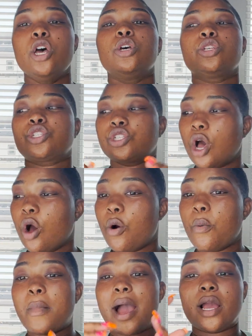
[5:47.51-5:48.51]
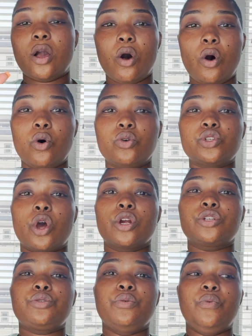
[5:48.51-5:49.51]
So my goals
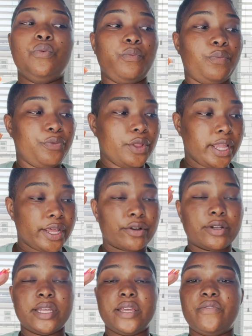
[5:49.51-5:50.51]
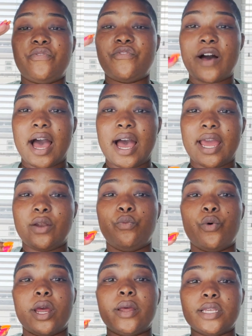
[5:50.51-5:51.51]
are to literally find
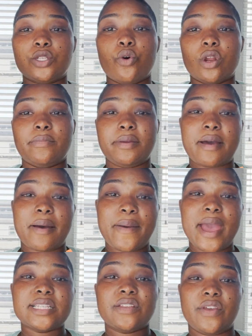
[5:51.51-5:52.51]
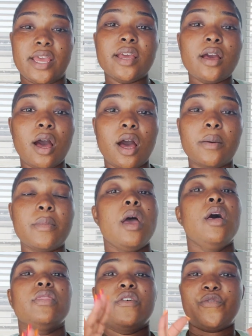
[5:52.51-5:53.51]
what is going to be my passive income.
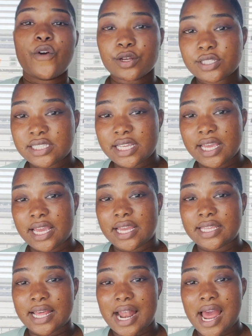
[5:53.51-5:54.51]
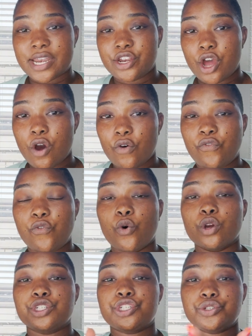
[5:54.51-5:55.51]
The first thing that I know
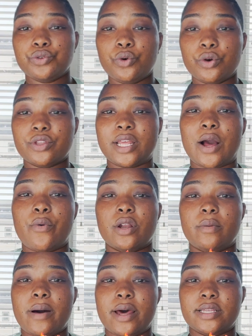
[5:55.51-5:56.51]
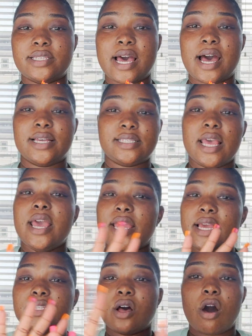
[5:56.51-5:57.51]
for sure that I want to monetize
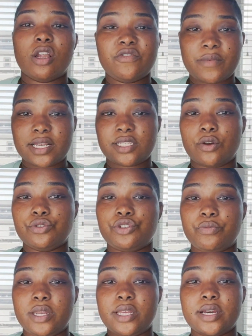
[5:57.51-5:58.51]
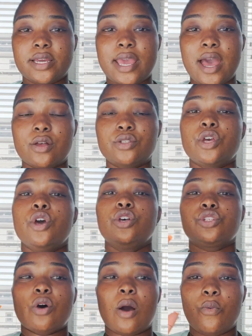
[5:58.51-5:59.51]
is all of my social media accounts.
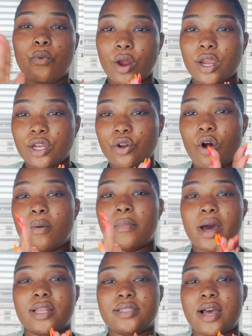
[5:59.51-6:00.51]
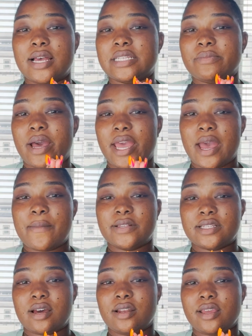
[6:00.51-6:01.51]
So I'm working on monetizing my
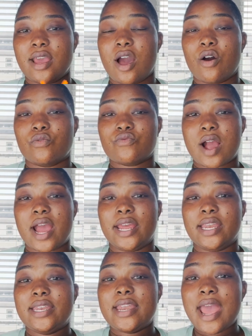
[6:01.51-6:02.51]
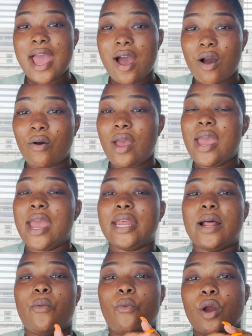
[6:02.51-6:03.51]
Amazon account right now. And
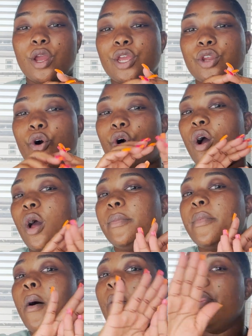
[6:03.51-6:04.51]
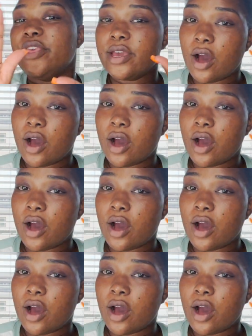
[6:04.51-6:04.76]
I'm working on the